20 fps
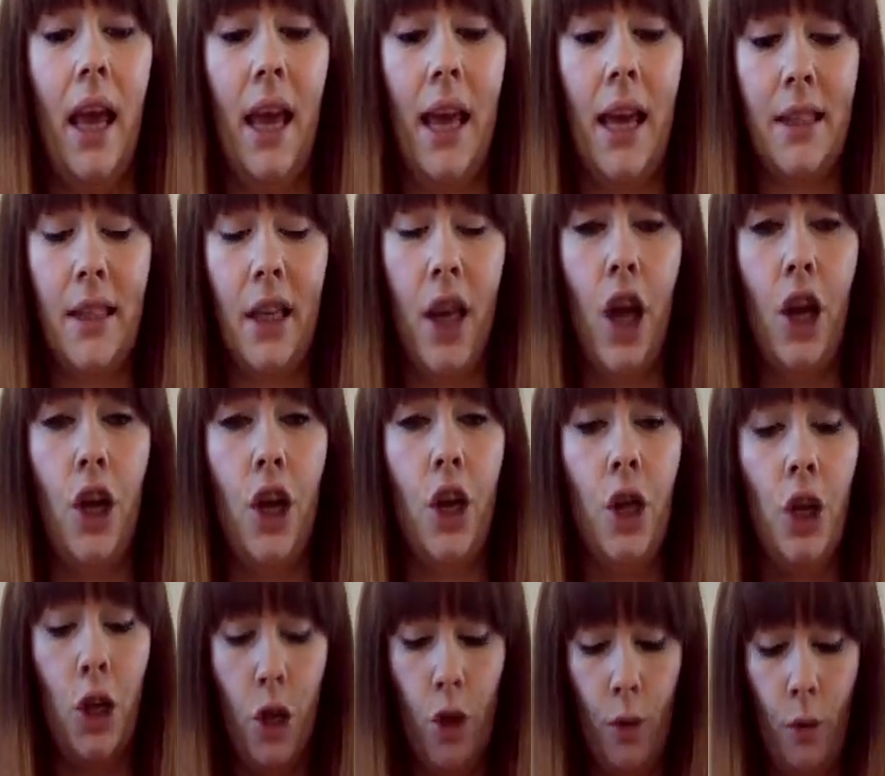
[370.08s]
It's a
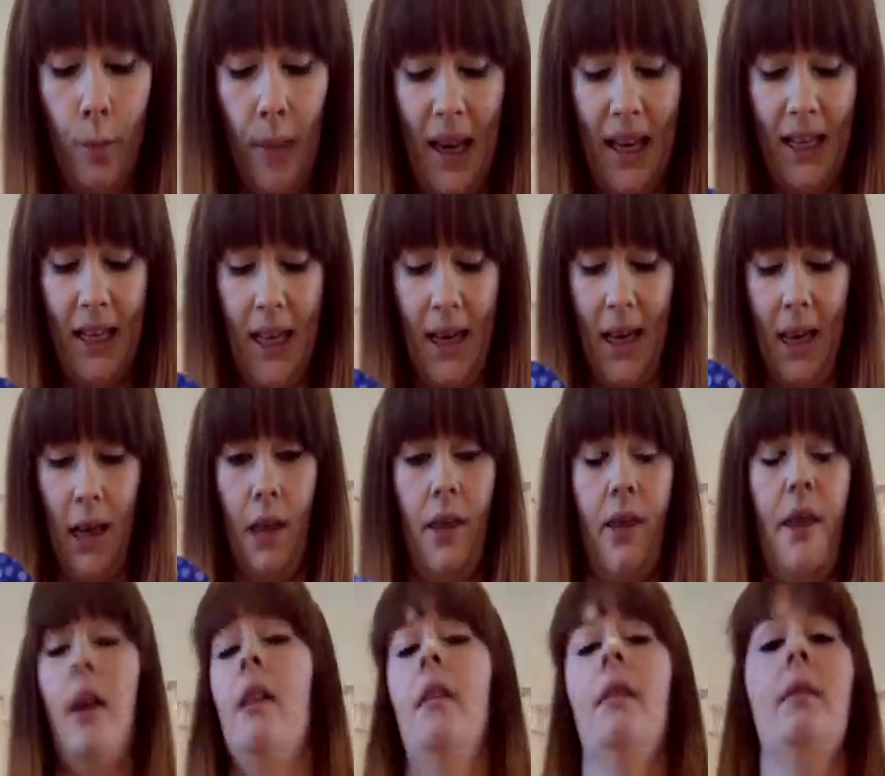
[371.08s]
Nuby
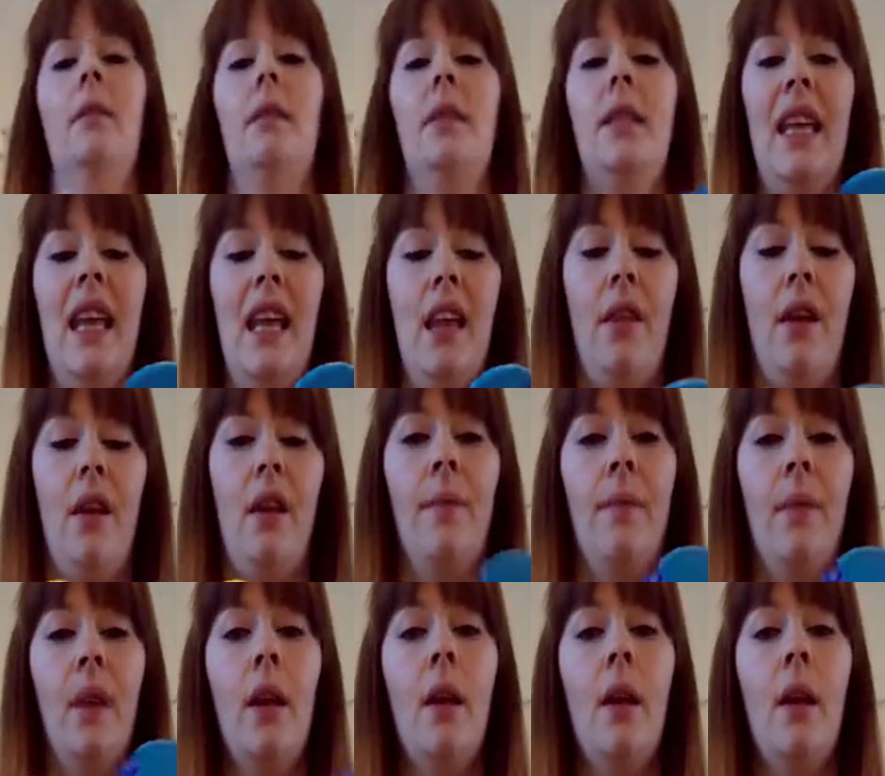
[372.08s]
Teether